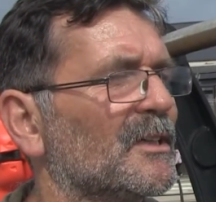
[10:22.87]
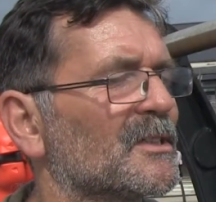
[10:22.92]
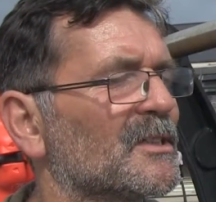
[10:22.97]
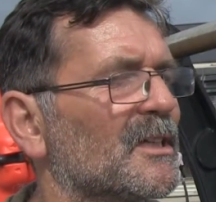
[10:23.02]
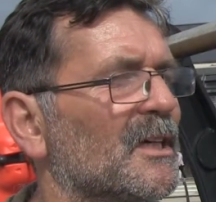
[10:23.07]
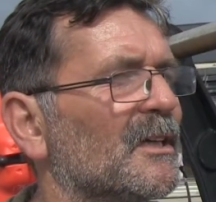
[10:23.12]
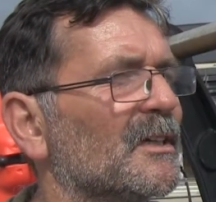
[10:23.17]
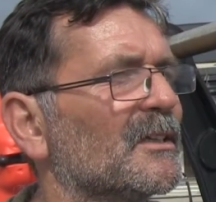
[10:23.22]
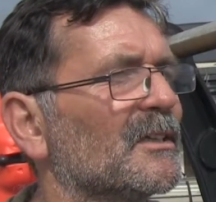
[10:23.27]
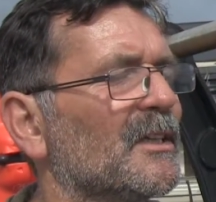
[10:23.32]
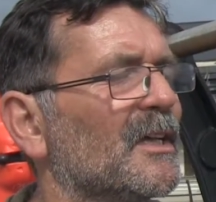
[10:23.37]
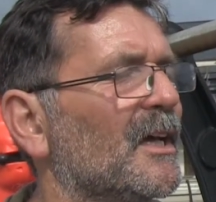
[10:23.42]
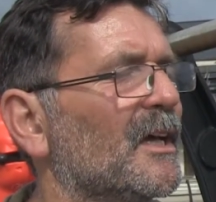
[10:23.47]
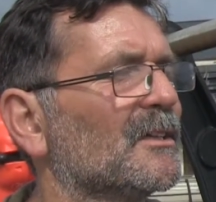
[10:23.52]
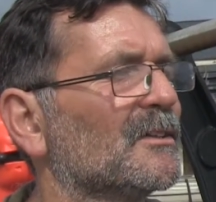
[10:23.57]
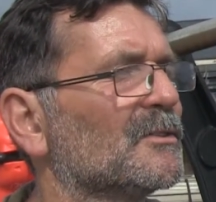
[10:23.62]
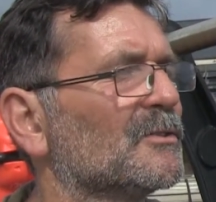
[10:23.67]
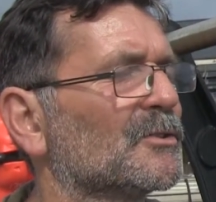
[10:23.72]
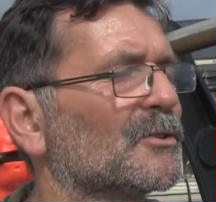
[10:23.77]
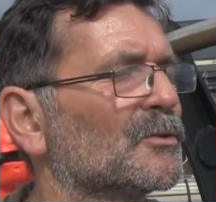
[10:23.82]
you're standing
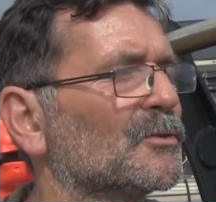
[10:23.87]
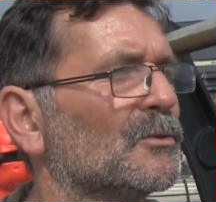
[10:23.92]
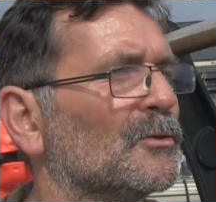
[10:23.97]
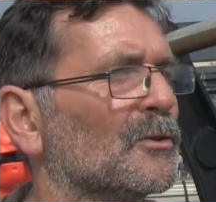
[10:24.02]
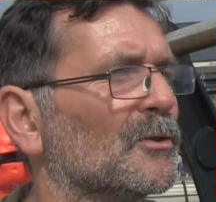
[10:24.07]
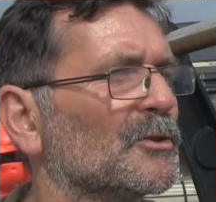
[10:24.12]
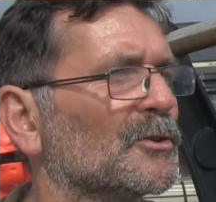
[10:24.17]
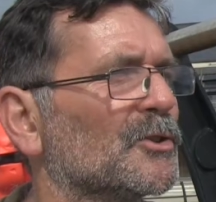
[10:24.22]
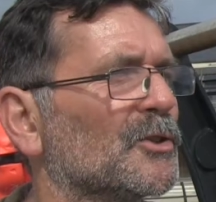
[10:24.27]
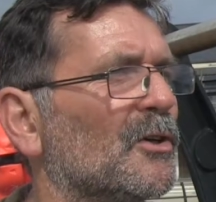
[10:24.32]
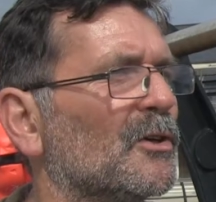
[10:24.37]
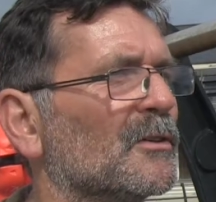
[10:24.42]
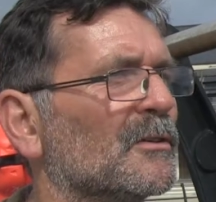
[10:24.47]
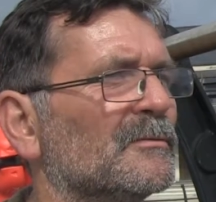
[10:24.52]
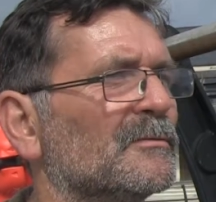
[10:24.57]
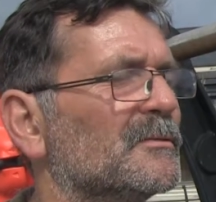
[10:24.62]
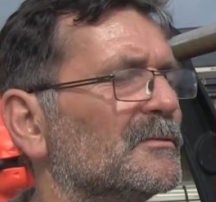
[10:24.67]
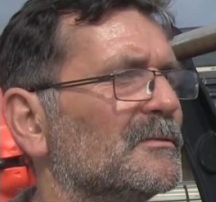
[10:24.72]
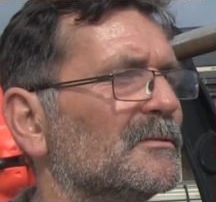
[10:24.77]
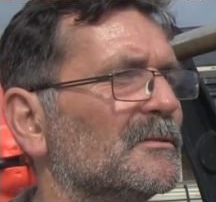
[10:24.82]
there and just total shock
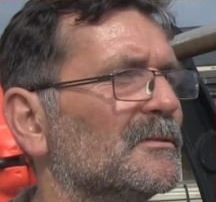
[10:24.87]
of,